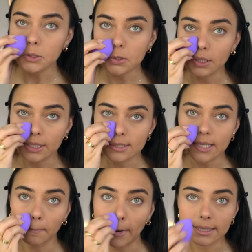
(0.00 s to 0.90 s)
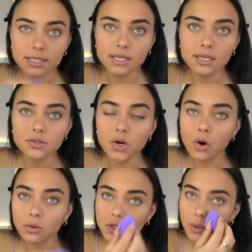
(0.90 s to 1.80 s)
Also gonna set my
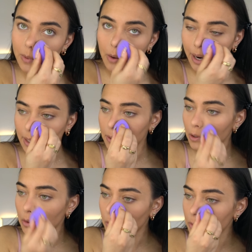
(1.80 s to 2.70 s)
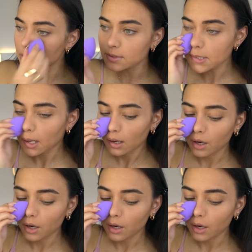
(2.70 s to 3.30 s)
T-zone, so around my nose.